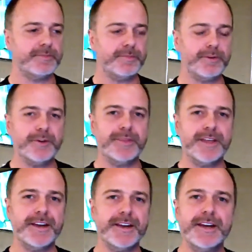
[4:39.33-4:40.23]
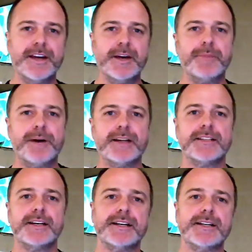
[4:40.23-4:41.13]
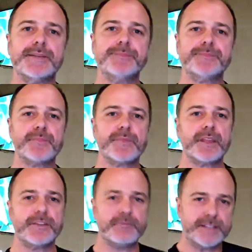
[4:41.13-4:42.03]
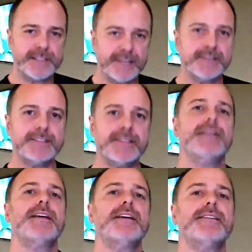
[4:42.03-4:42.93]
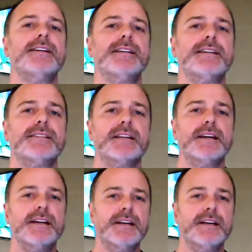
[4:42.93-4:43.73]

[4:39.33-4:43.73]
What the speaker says: blurb there. But the redundancy here is,